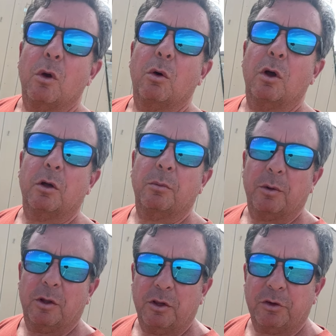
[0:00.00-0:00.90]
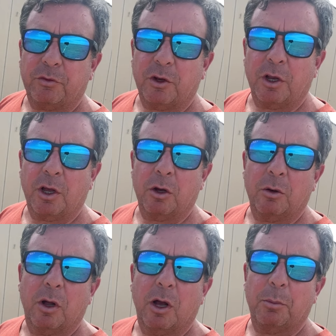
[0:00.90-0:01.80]
Well, in this video,
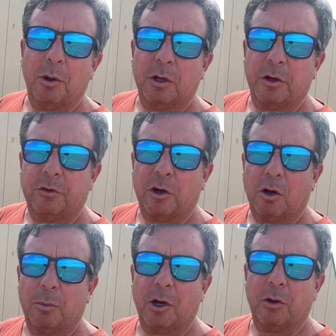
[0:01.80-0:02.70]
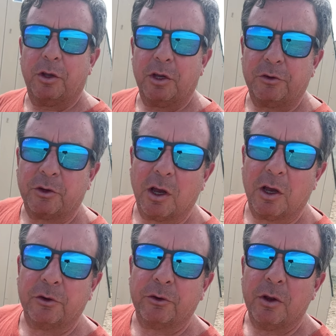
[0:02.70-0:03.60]
I'm not gonna talk about these
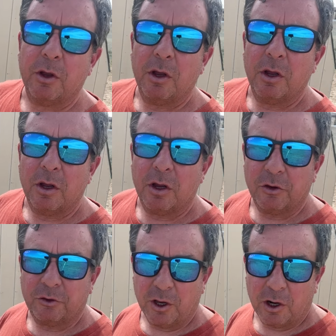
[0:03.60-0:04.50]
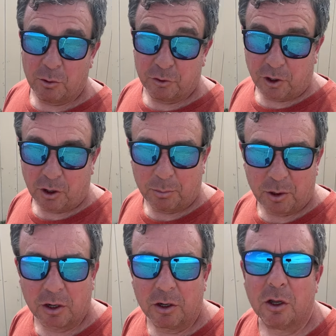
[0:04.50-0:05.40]
guys. Instead, I'm gonna talk
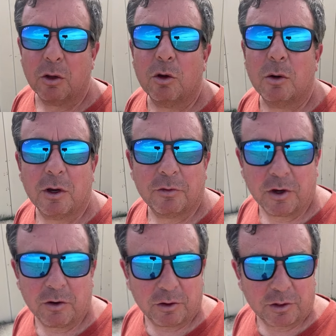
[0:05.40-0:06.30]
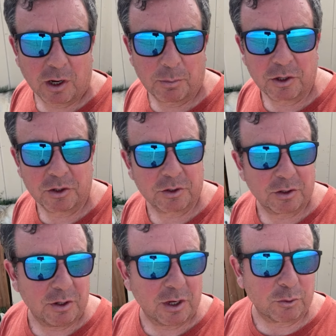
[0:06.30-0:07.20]
about another one of my favorite topics,
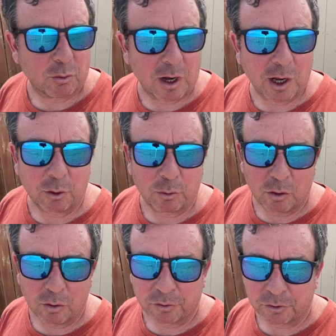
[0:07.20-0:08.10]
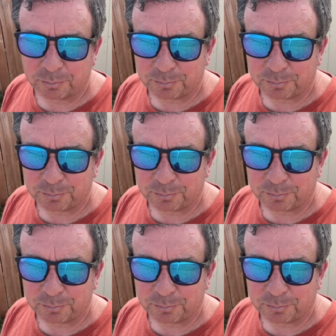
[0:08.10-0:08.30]
and that's wild wolves.